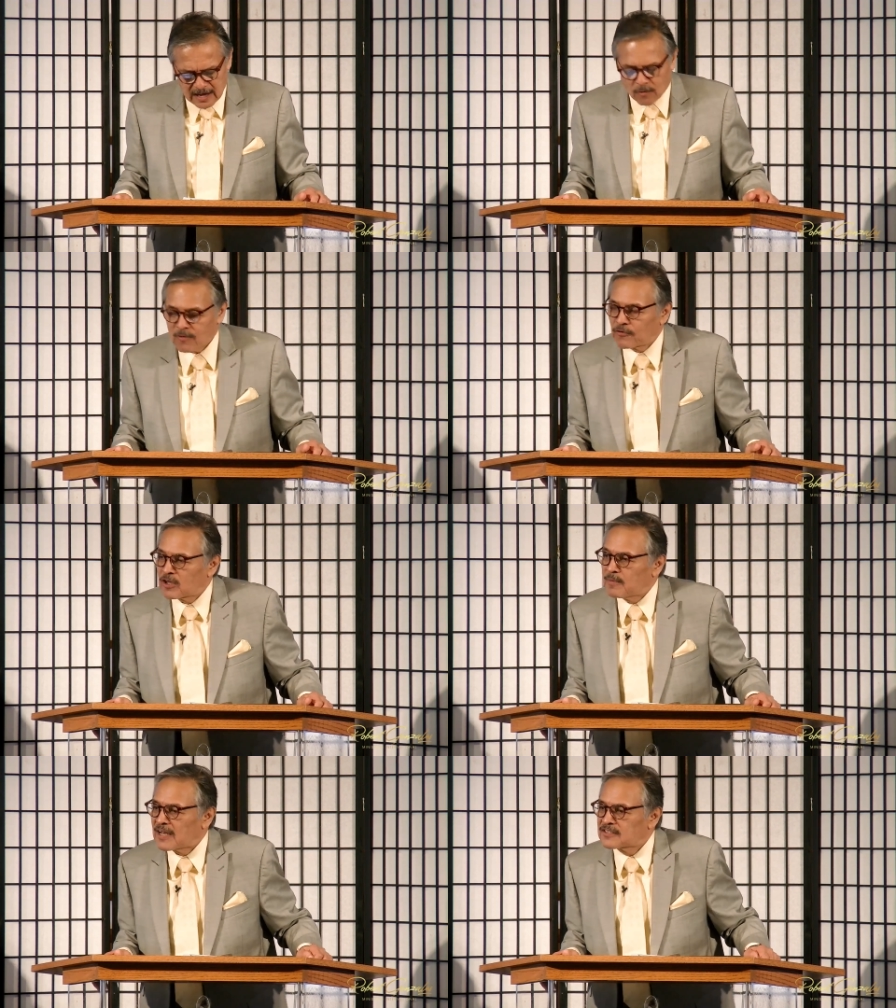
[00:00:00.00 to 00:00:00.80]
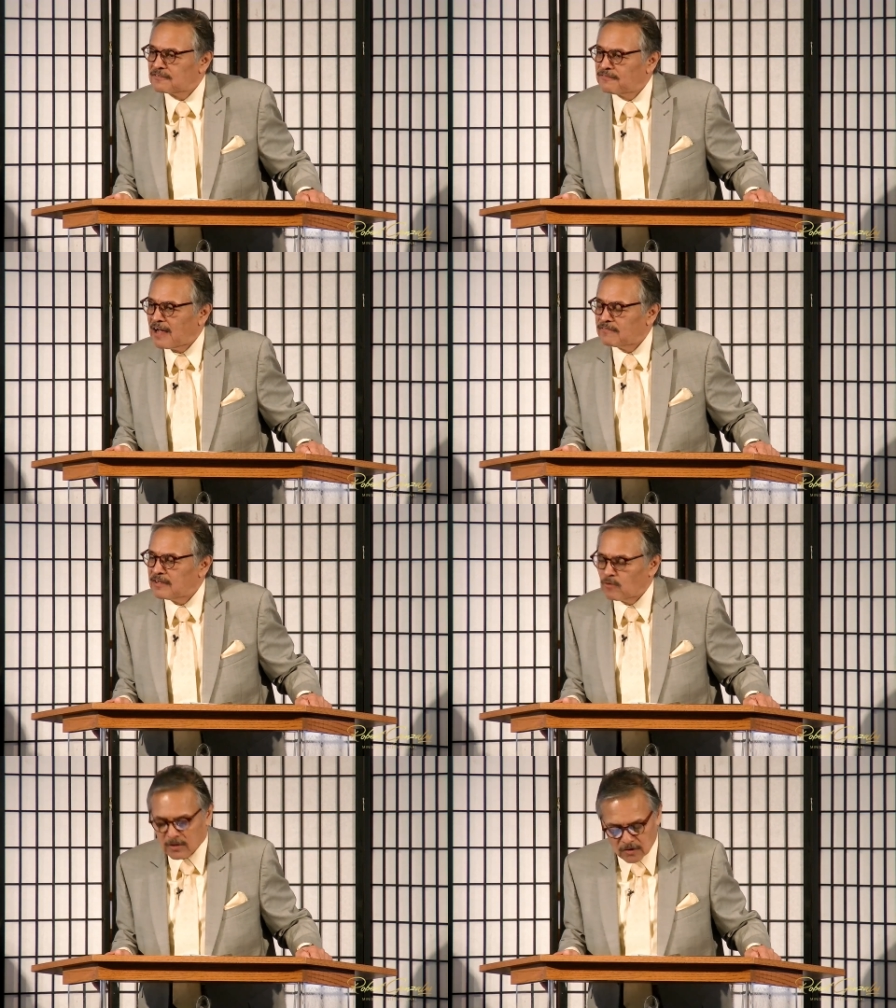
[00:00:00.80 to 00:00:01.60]
Well, forgive me, I said 5
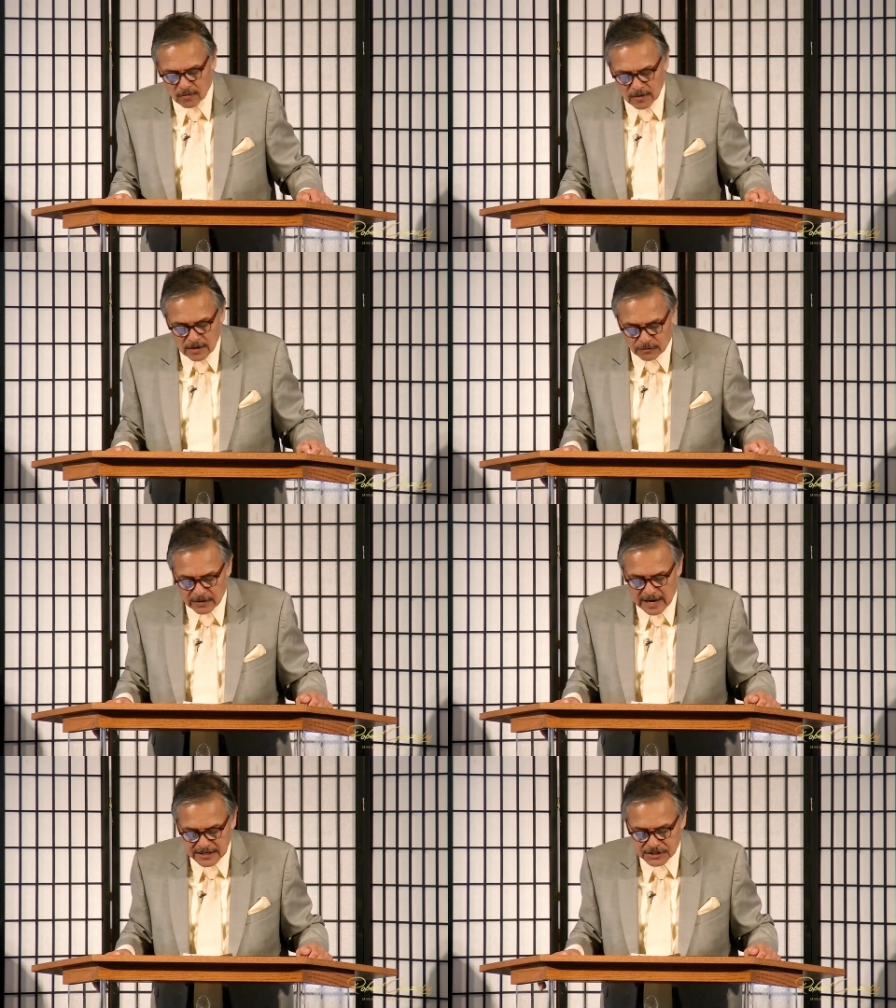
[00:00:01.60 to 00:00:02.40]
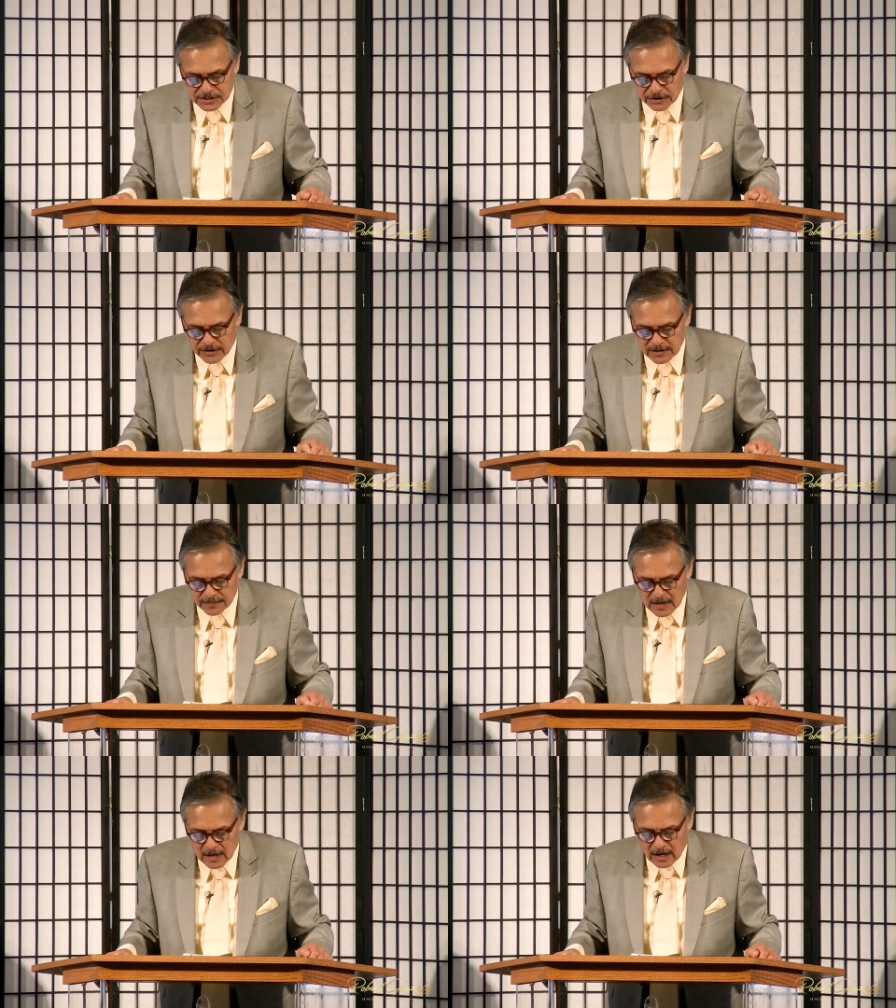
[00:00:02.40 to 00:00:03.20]
days. Well, no, 3 days journey
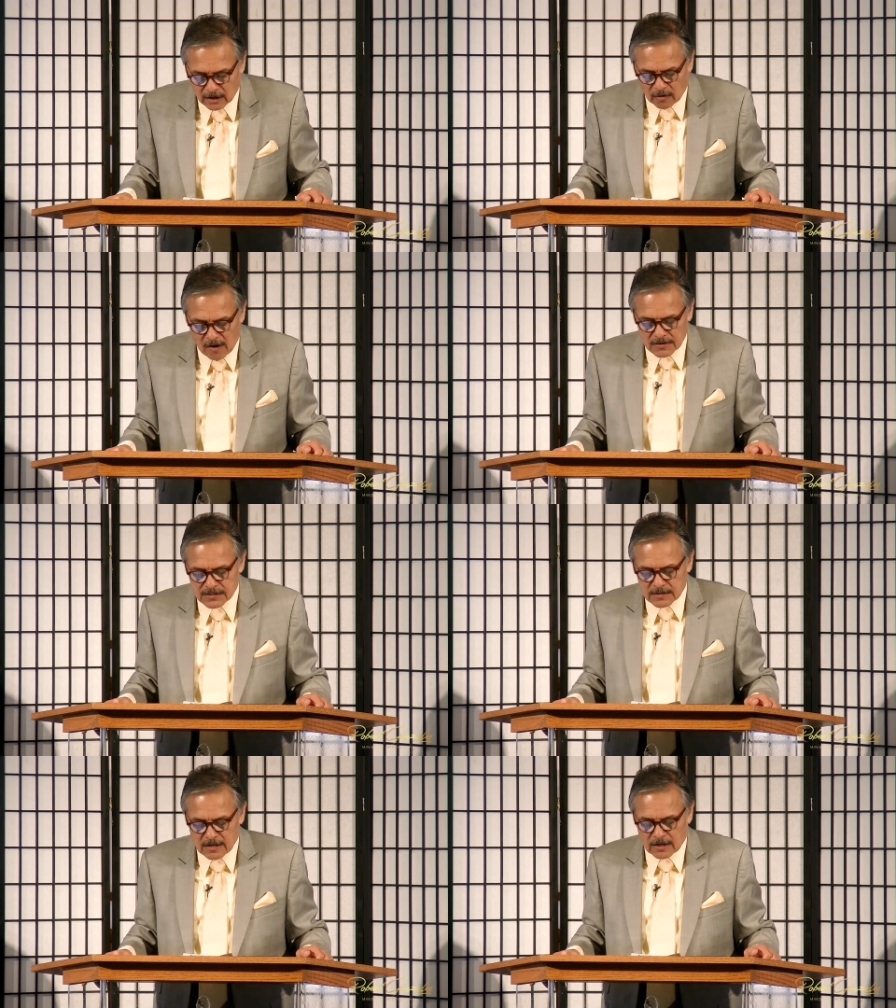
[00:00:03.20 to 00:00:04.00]
this